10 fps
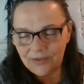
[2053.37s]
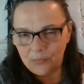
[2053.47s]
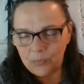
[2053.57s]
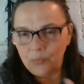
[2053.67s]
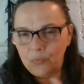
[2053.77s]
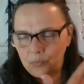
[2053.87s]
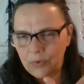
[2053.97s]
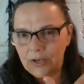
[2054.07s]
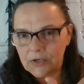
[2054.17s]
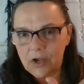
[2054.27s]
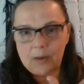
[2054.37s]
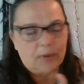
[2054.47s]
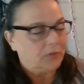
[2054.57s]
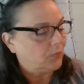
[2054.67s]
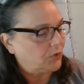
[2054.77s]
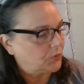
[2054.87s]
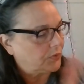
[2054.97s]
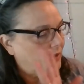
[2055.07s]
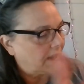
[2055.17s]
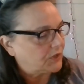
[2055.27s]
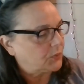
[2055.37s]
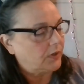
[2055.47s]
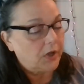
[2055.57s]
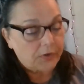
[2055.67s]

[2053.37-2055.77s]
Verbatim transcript: Uh, when, when, I talk about the ritual, the last one.